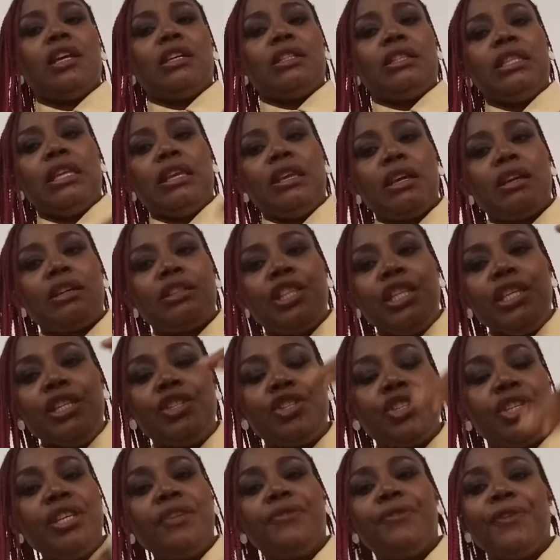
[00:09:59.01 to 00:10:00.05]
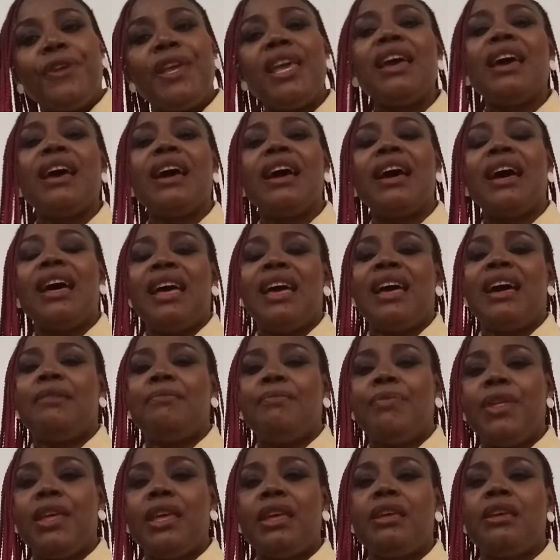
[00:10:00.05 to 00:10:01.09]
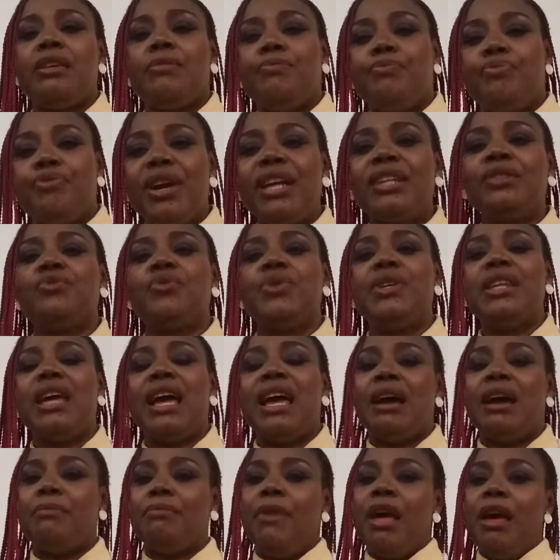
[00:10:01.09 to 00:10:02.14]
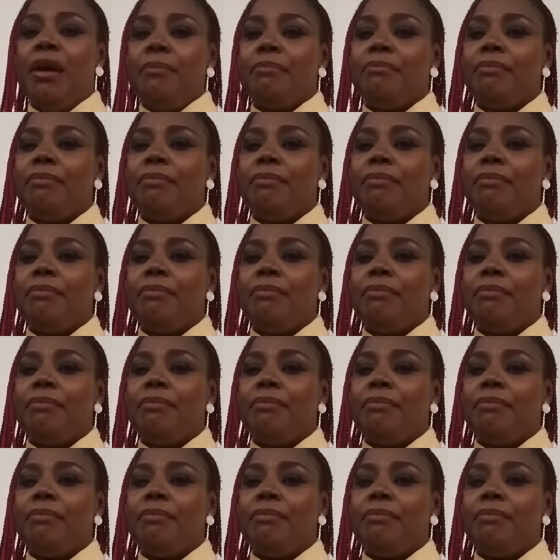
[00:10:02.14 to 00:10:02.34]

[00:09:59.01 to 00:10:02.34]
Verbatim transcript: the, the chief here, I am the breadwinner, I, am,